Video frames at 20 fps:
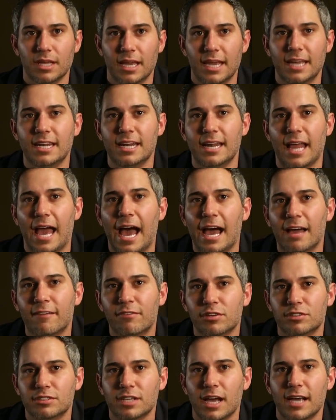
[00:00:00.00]
In an
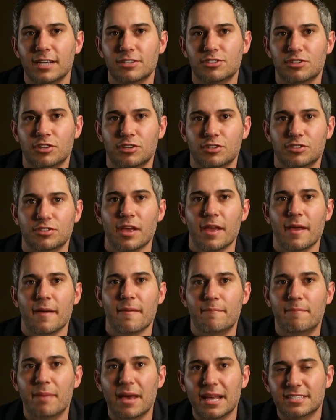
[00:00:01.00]
advertiser's
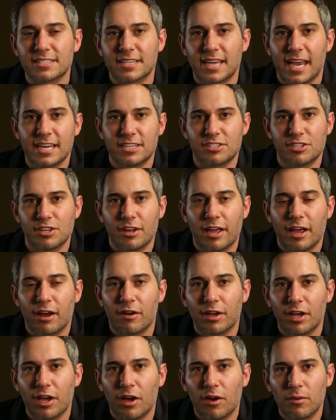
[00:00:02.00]
best case
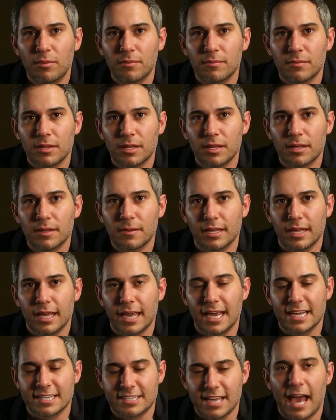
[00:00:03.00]
scenario
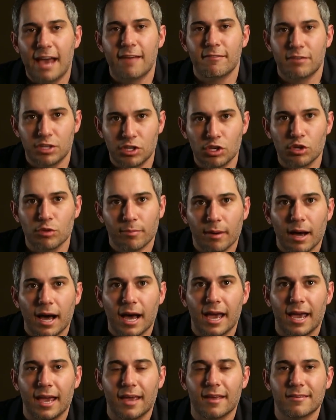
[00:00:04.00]
is having you
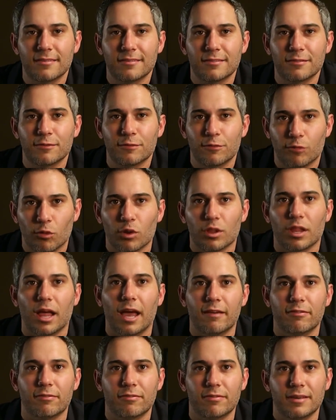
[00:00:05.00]
buy for
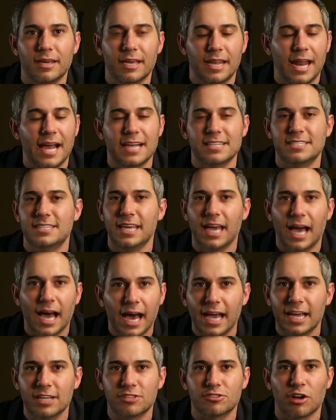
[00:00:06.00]
life. It has the
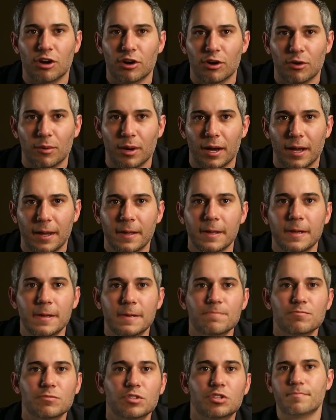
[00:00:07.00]
highest ROI.
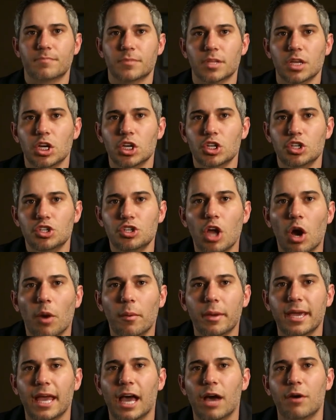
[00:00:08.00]

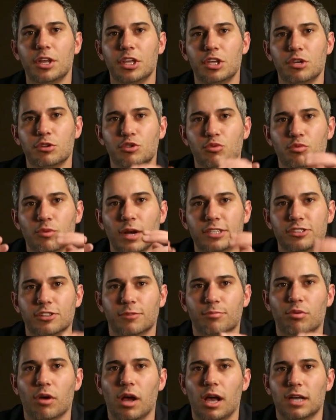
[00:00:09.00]
Knowing how to use
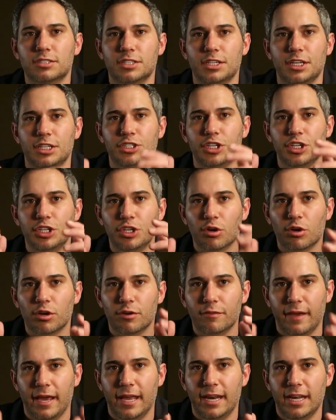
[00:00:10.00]
reciprocity to your
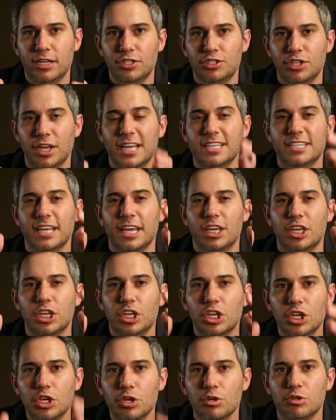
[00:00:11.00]
advantage is a
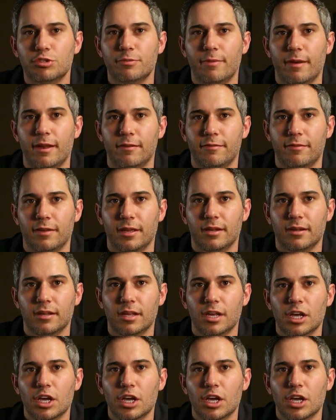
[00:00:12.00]
huge benefit.